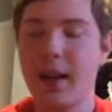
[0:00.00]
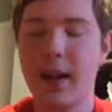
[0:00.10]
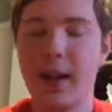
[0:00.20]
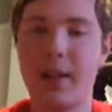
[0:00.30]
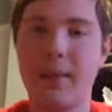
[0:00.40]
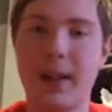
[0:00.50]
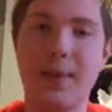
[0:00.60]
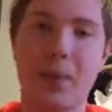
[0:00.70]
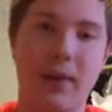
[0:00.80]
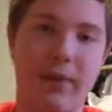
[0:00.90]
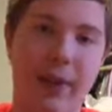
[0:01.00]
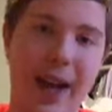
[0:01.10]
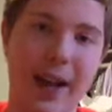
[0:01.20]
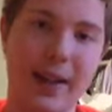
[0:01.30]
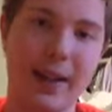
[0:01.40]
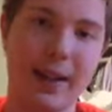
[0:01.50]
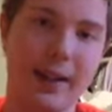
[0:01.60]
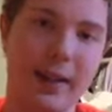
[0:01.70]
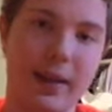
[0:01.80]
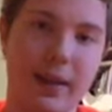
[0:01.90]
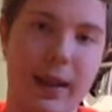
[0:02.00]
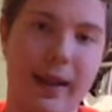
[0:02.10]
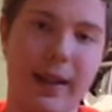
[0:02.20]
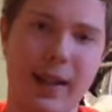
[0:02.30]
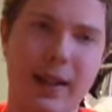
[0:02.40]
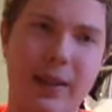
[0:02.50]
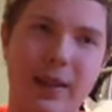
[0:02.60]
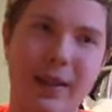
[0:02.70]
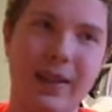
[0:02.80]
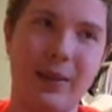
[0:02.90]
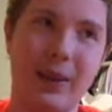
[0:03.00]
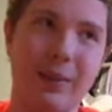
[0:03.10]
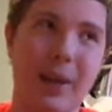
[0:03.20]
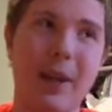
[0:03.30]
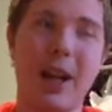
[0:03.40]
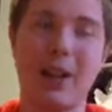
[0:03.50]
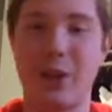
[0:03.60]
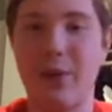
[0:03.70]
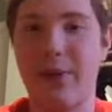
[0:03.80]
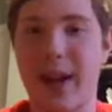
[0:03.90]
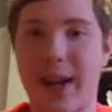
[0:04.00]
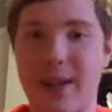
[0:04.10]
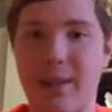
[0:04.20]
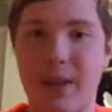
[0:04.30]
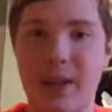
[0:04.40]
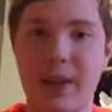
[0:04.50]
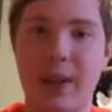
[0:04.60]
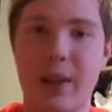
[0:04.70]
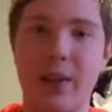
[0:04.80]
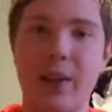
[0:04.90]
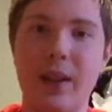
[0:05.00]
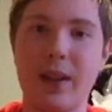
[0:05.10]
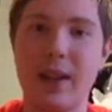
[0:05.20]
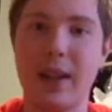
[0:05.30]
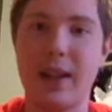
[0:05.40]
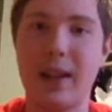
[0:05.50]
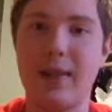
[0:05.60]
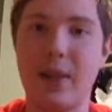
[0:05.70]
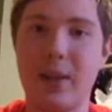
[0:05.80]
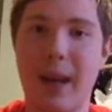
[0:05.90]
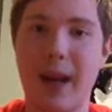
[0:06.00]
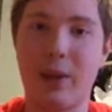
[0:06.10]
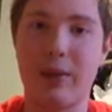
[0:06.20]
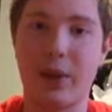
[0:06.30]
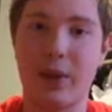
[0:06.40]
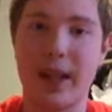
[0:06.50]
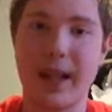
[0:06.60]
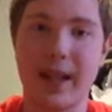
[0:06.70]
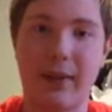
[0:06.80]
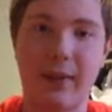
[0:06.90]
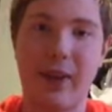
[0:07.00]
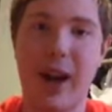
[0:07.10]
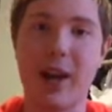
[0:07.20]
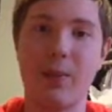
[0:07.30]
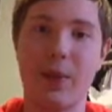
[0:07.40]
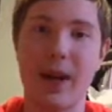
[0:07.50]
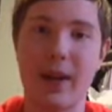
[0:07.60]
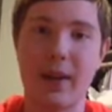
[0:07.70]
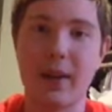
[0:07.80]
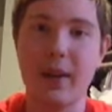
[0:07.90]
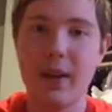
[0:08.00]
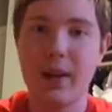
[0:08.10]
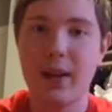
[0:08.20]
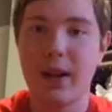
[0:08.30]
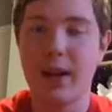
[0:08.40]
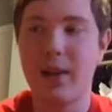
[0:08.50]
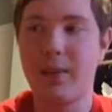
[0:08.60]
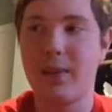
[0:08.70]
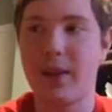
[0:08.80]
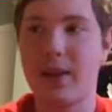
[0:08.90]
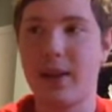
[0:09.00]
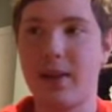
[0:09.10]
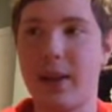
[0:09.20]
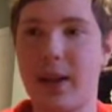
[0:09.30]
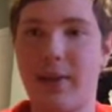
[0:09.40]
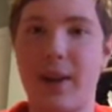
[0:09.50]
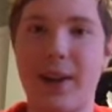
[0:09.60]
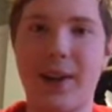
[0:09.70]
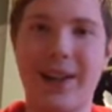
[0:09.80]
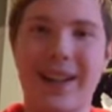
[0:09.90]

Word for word: Um, he's pretty fast, I think. Well, maybe not too fast, but you know, he's he's very powerful. He has like fire breath. Um, so yeah, fire.